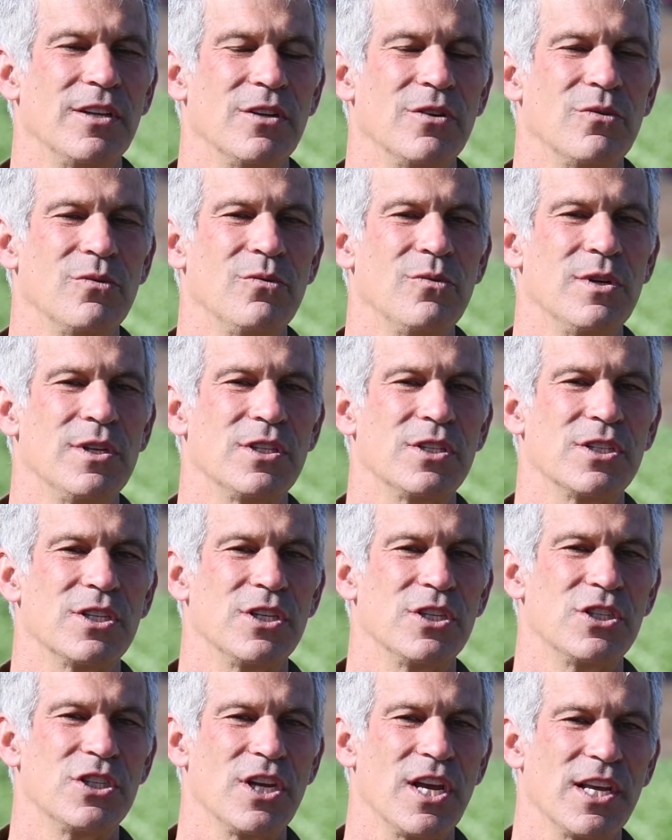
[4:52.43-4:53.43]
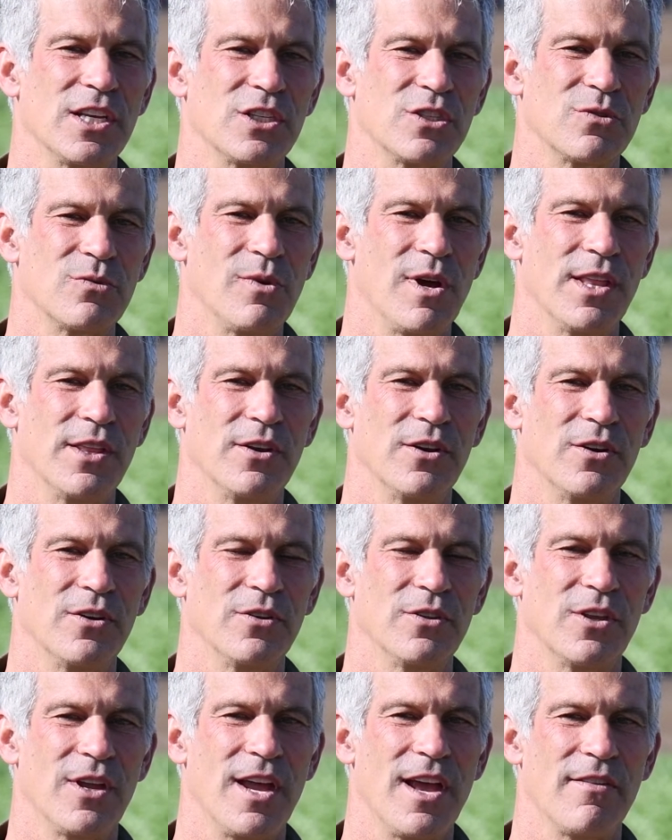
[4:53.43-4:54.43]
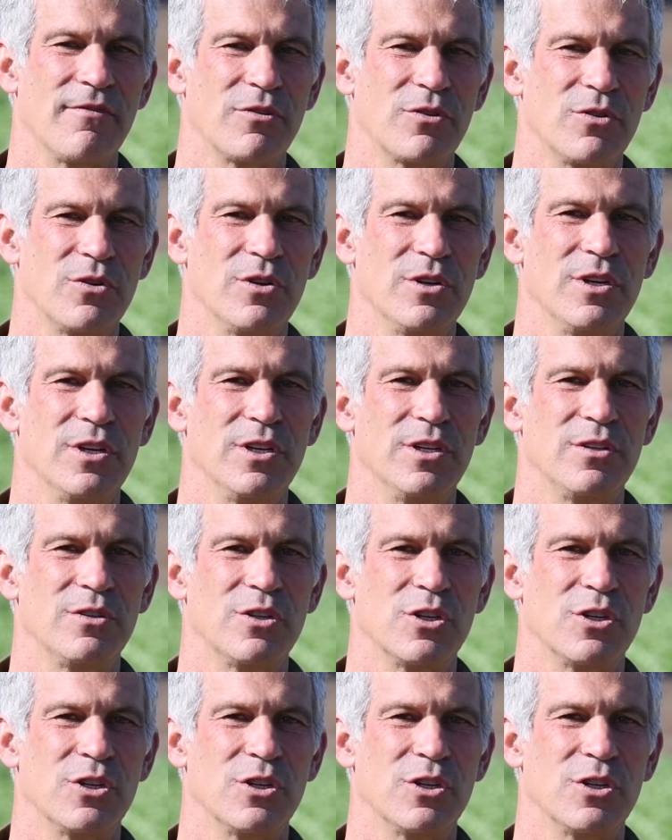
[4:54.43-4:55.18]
would suggest whether they have good